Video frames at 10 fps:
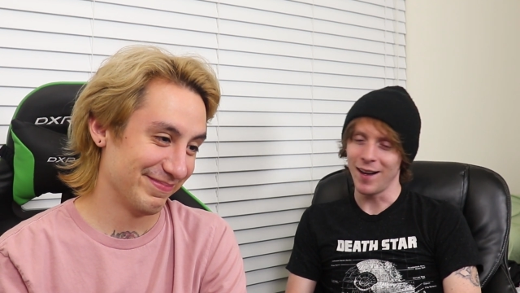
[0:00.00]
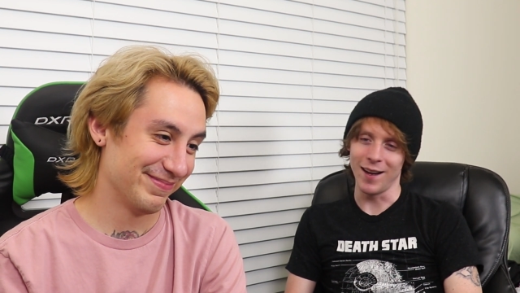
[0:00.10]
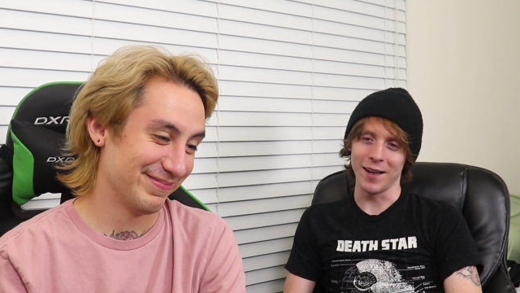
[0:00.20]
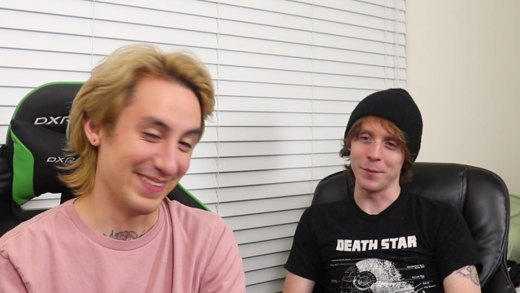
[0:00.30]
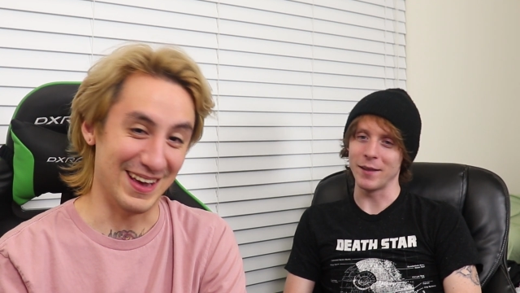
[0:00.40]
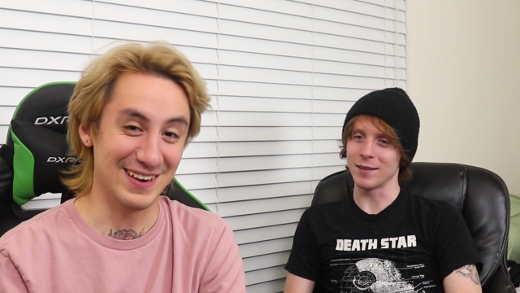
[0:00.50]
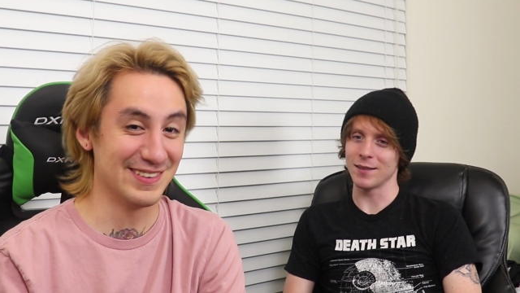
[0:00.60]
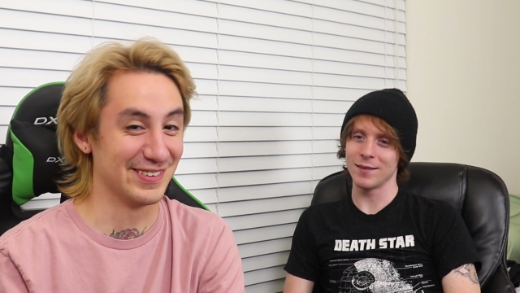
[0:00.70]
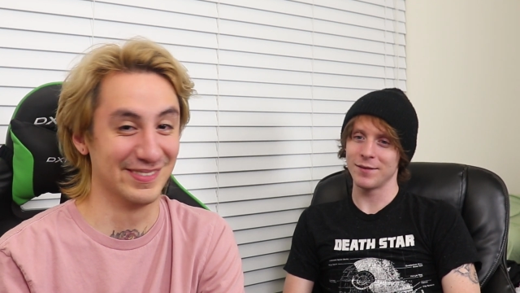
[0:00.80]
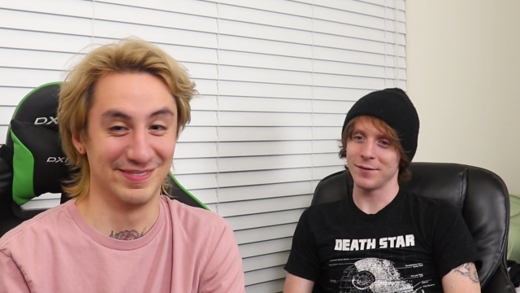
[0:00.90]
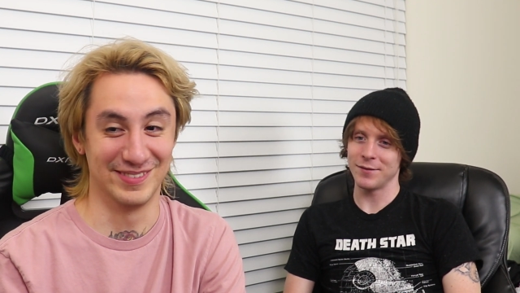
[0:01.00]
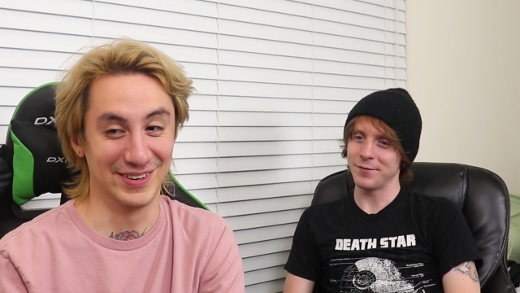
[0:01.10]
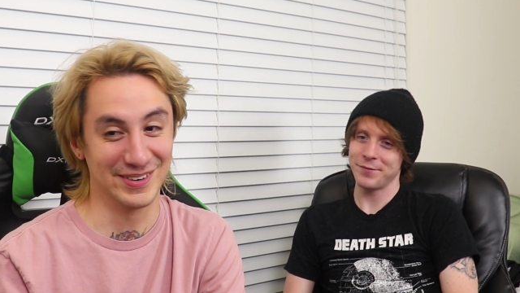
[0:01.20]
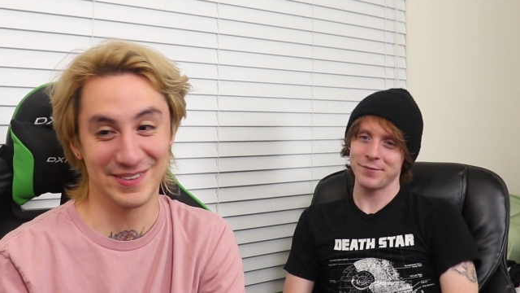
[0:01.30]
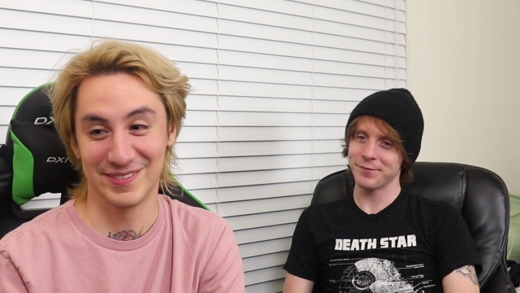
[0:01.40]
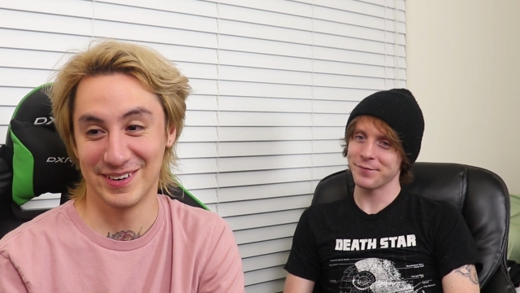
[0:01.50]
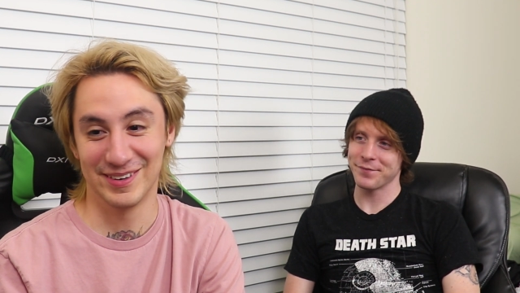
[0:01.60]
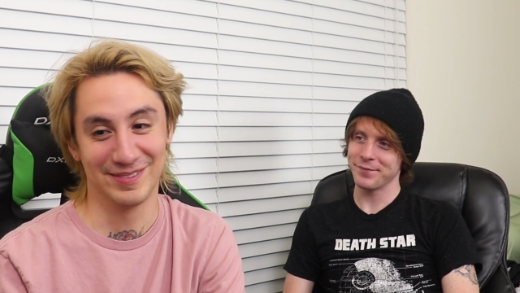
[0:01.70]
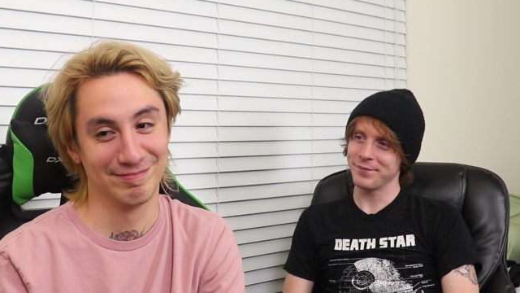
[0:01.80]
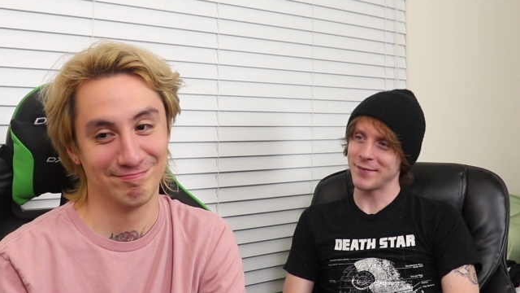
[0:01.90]
Speaker 1: Um, I just don't even
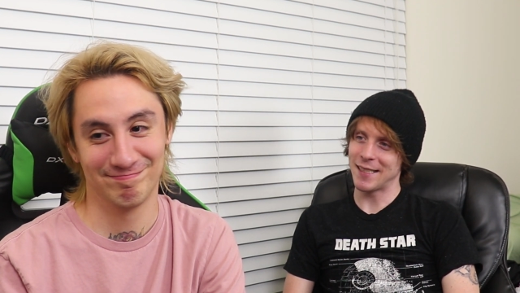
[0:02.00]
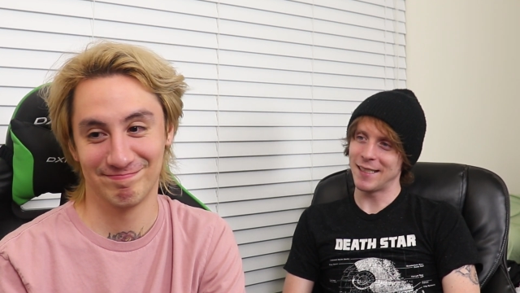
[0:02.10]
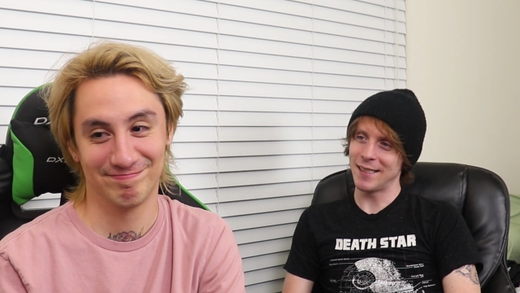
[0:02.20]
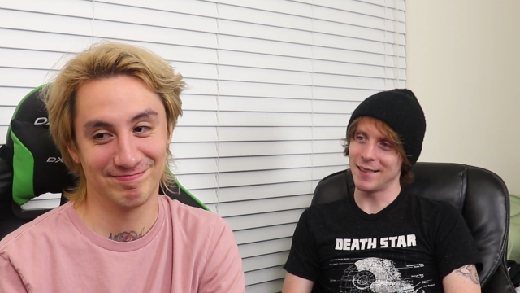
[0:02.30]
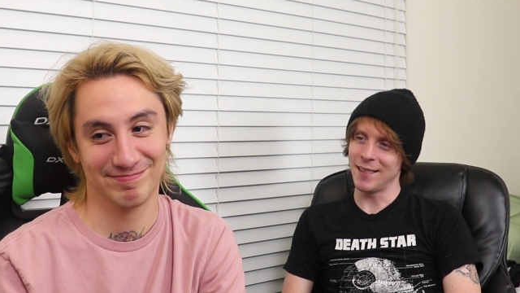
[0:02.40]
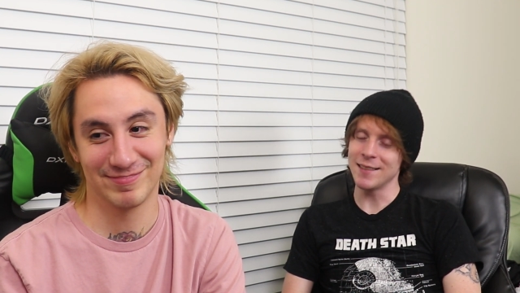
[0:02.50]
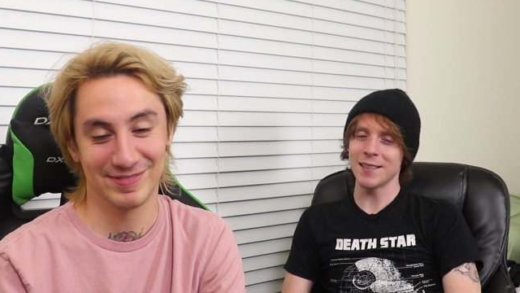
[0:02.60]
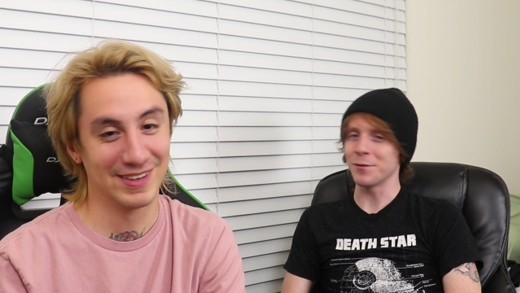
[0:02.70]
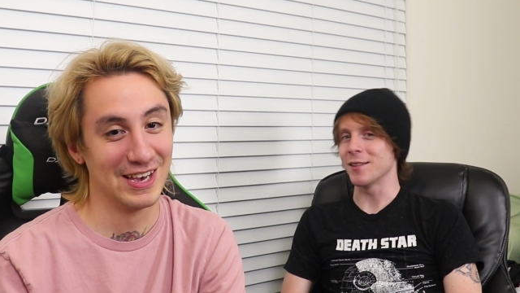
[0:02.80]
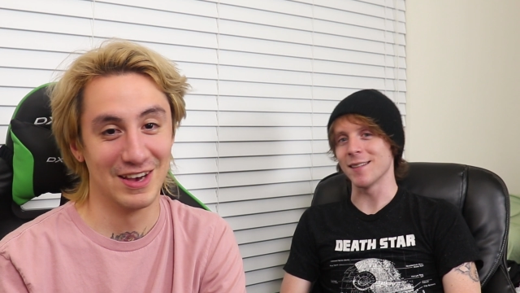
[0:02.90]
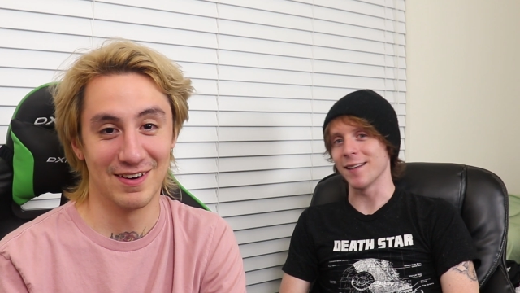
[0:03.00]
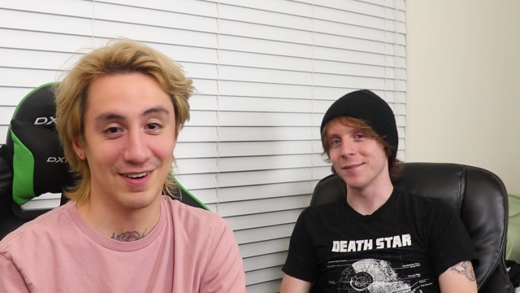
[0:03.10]
know. It's tough to say.